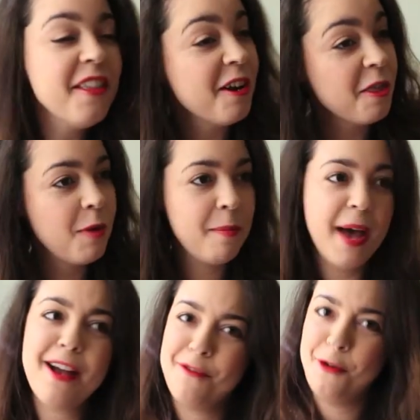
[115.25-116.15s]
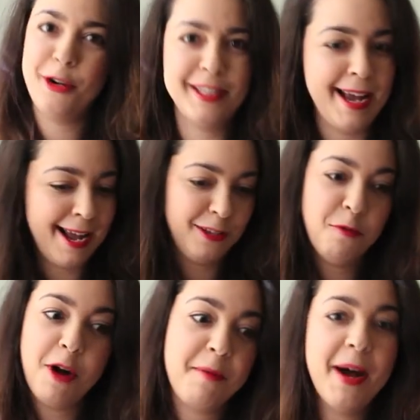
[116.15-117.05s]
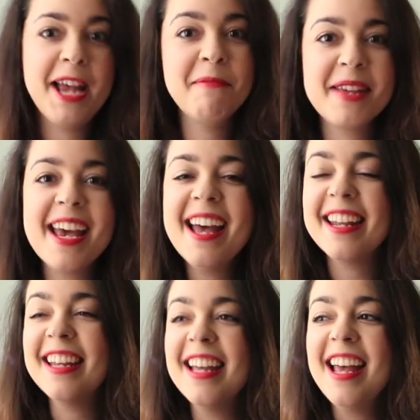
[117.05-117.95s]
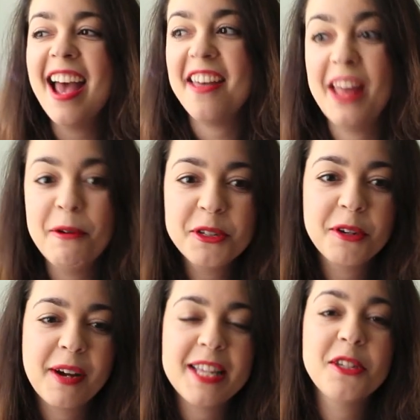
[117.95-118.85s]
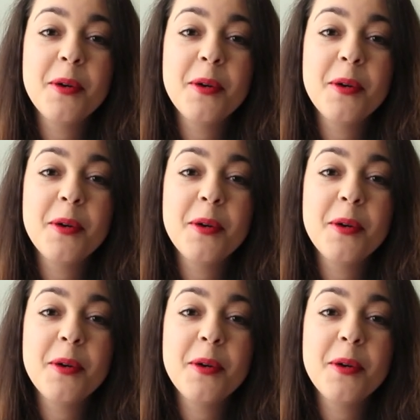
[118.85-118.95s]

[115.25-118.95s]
then on the way back, of course, I had to walk by him again, and that was great.